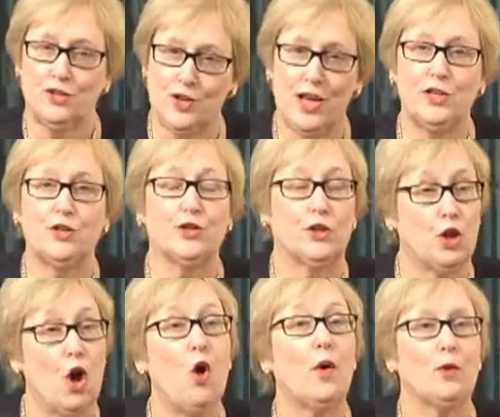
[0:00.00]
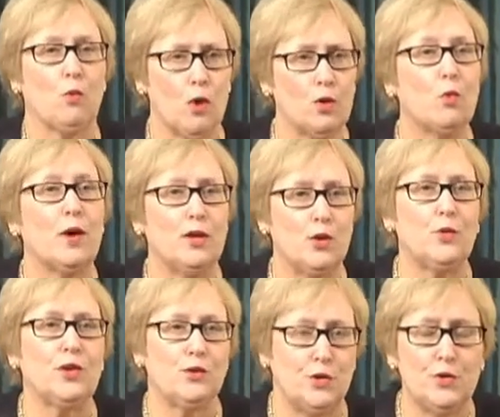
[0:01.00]
change the law. And one way you
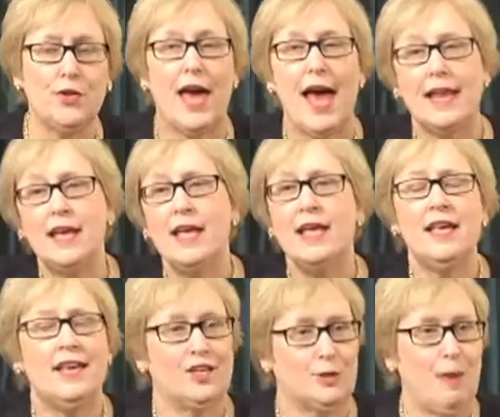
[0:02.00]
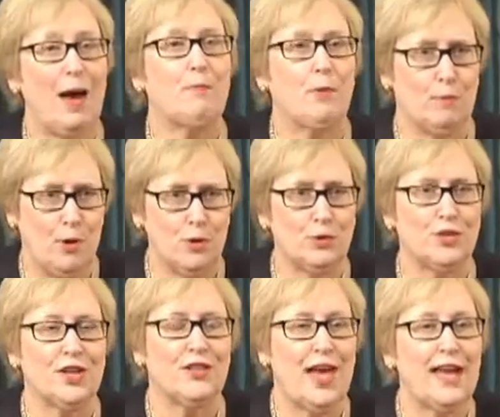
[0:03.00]
can do that is by
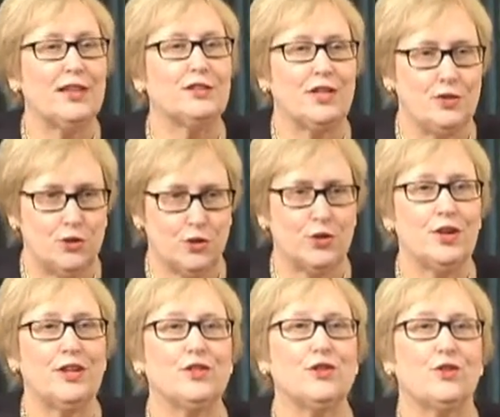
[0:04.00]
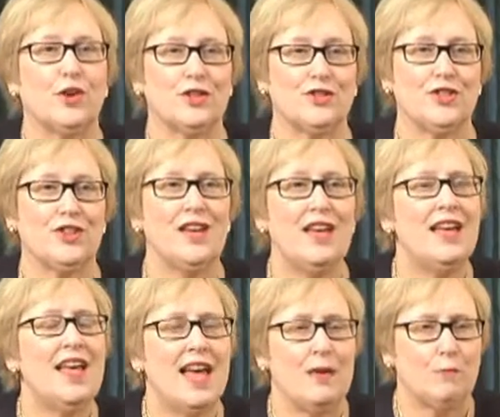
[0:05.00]
proposing that as a jury instruction
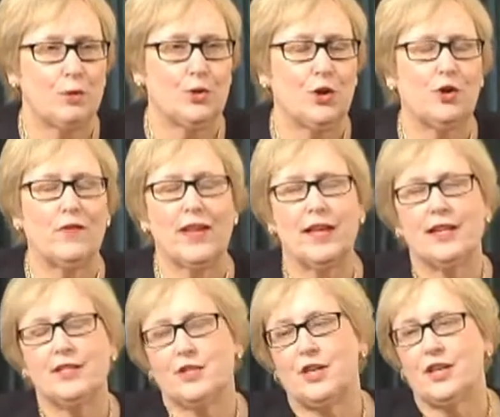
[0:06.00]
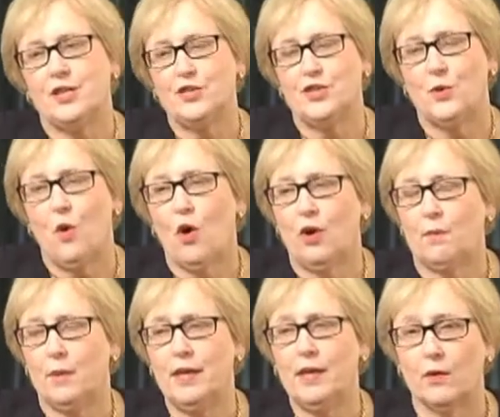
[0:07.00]
and preserving it as an issue on
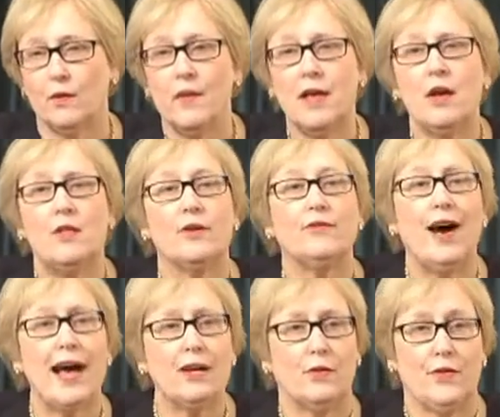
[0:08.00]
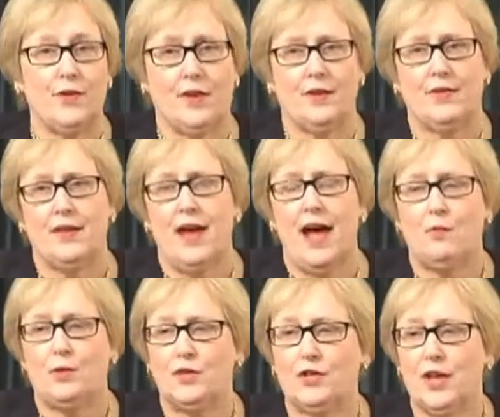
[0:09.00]
appeal. The final thing that I
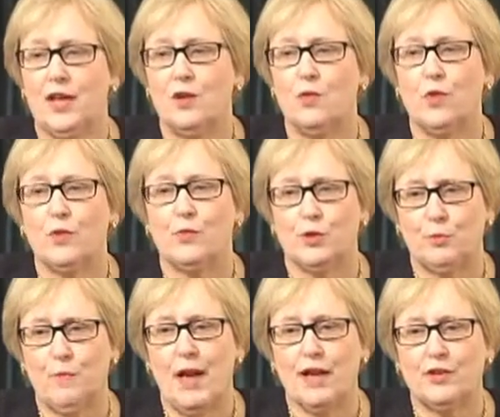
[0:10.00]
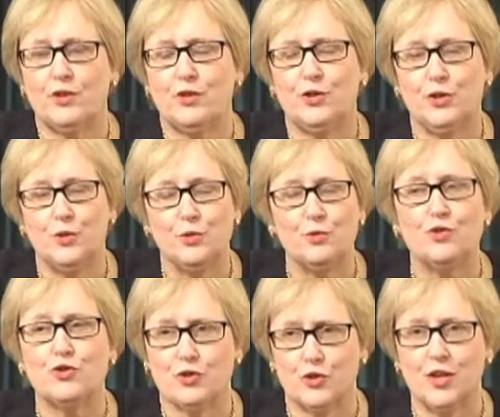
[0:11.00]
would say with respect to
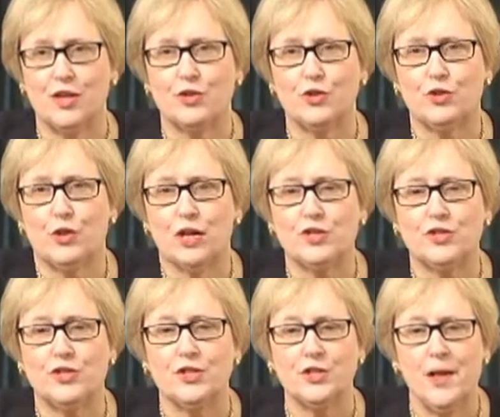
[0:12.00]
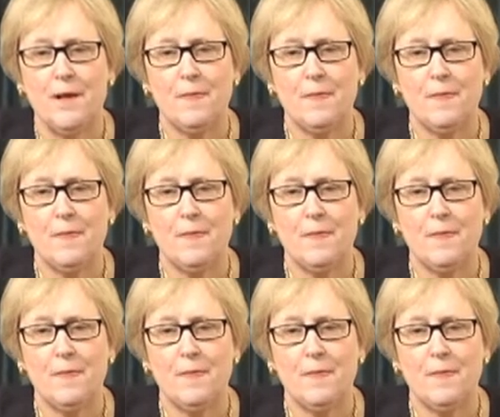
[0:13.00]
jury instructions